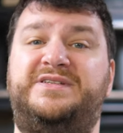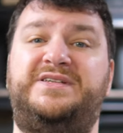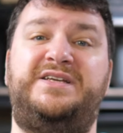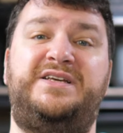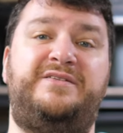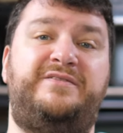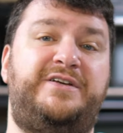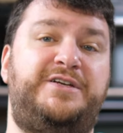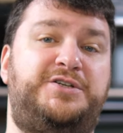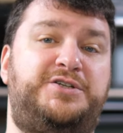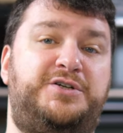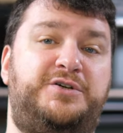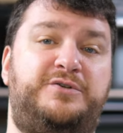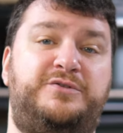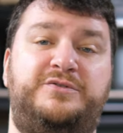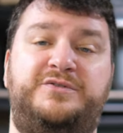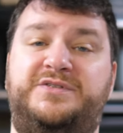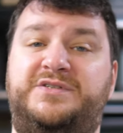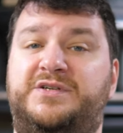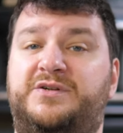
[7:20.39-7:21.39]
TV
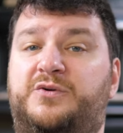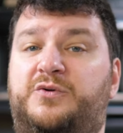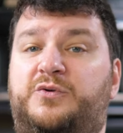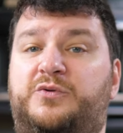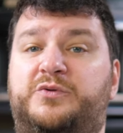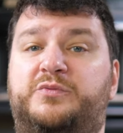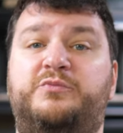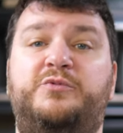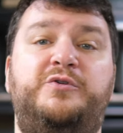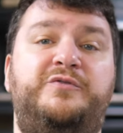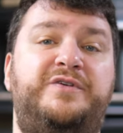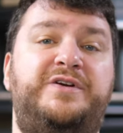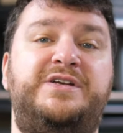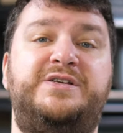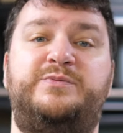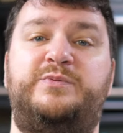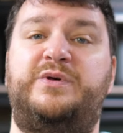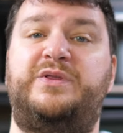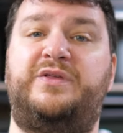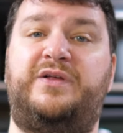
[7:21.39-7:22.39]
shows and old
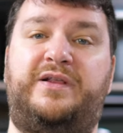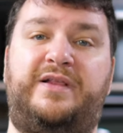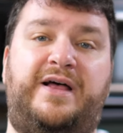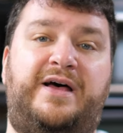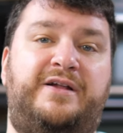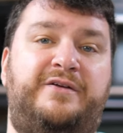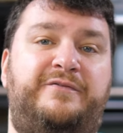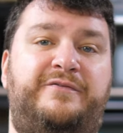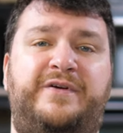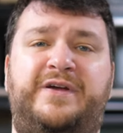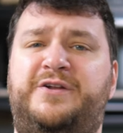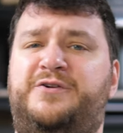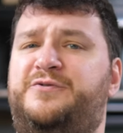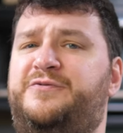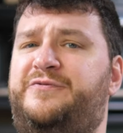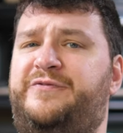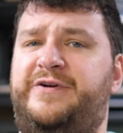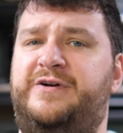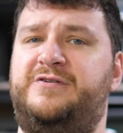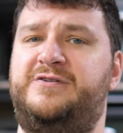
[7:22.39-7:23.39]
movies with a lot of
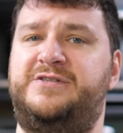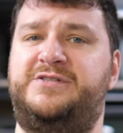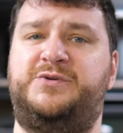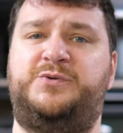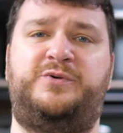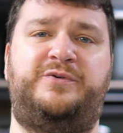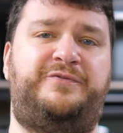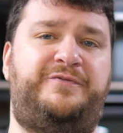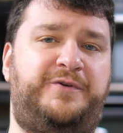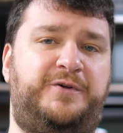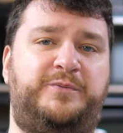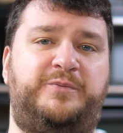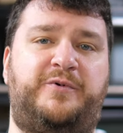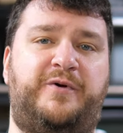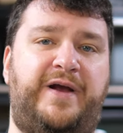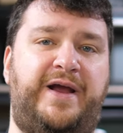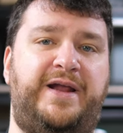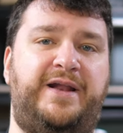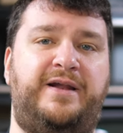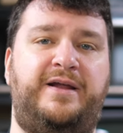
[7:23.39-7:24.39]
interference or film
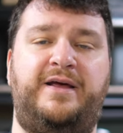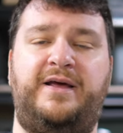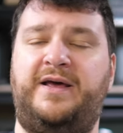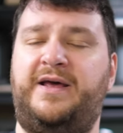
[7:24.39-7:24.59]
grain.